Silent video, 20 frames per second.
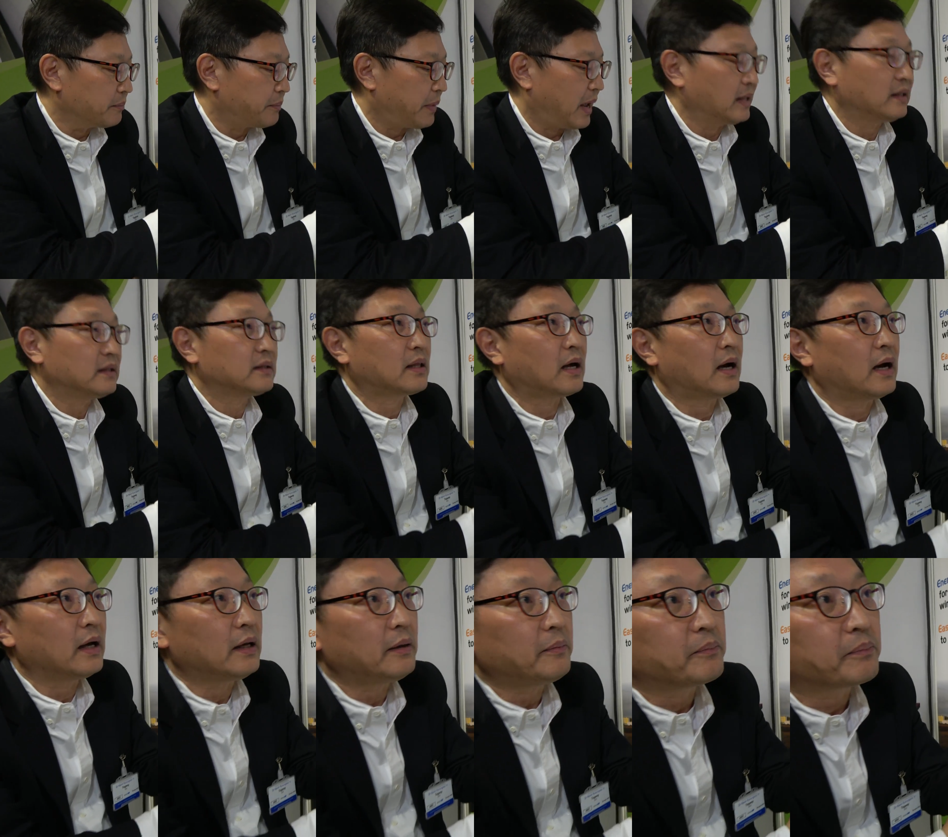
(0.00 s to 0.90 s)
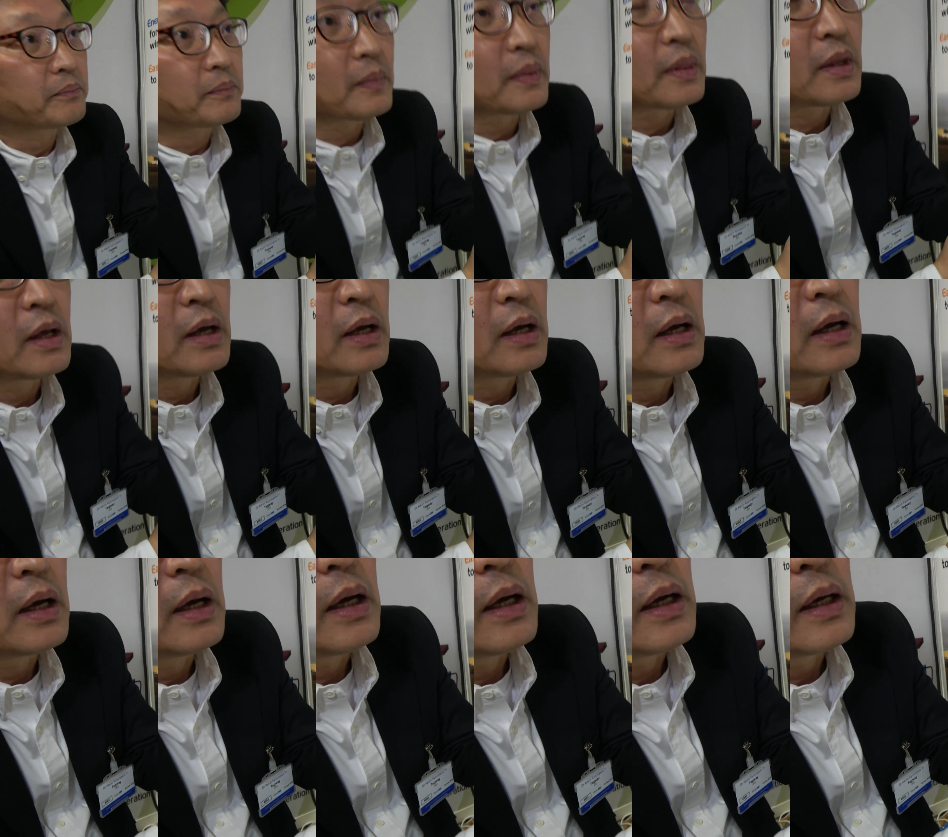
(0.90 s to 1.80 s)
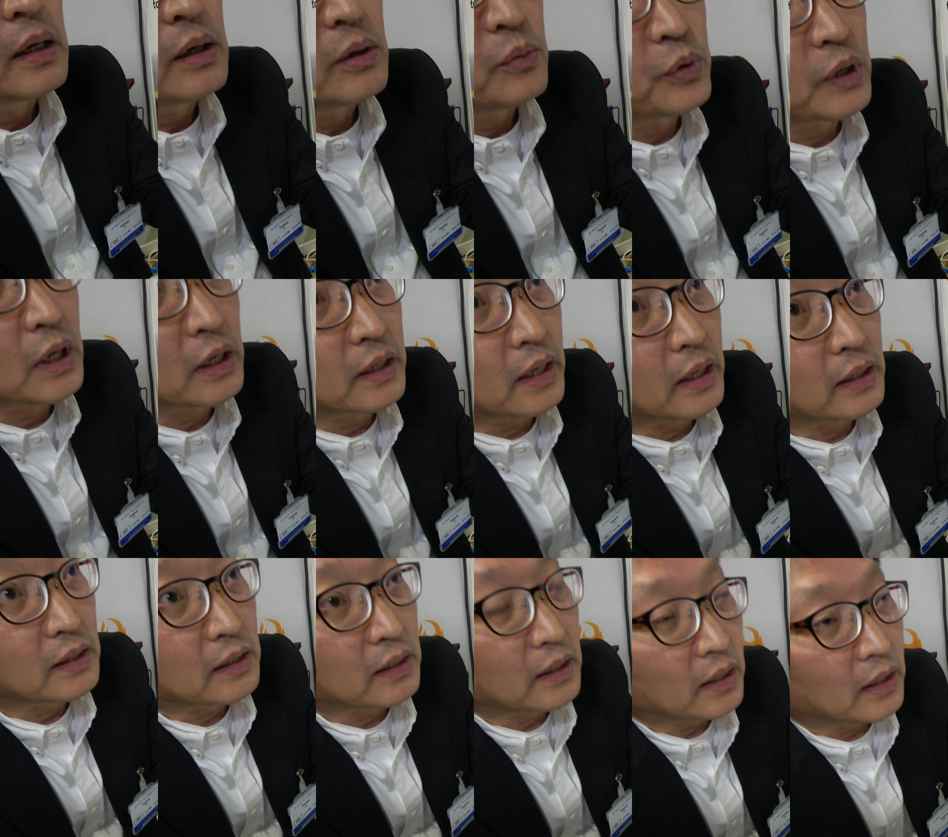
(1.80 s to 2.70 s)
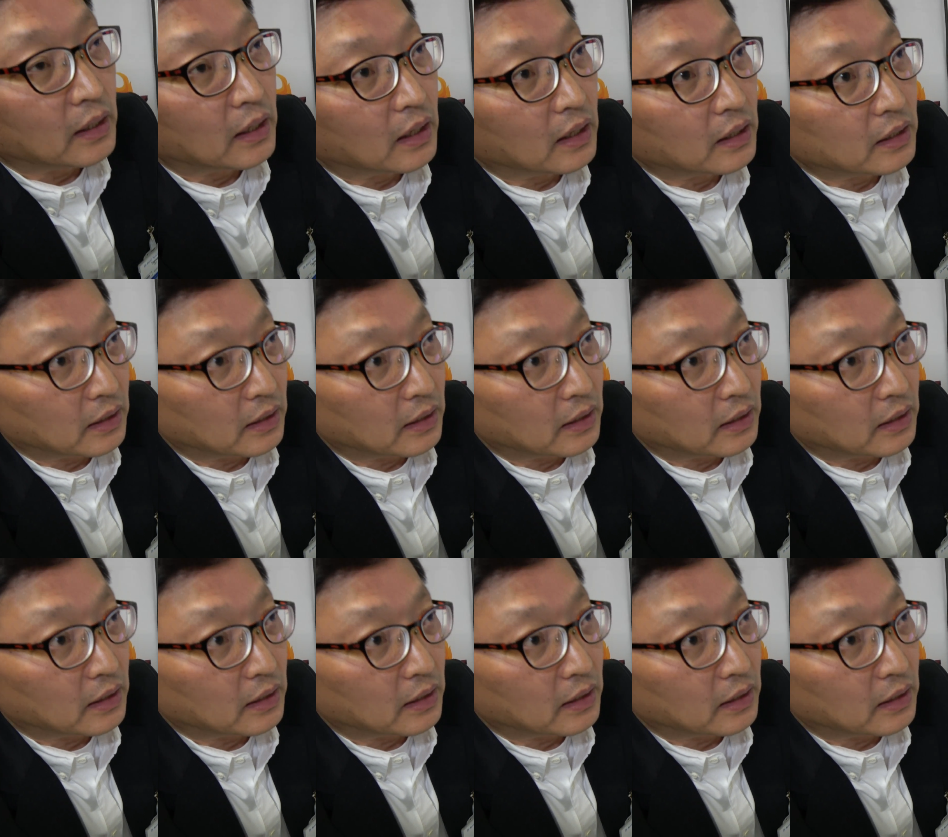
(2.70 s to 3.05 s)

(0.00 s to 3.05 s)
band type, mm -hmm we can get the uh,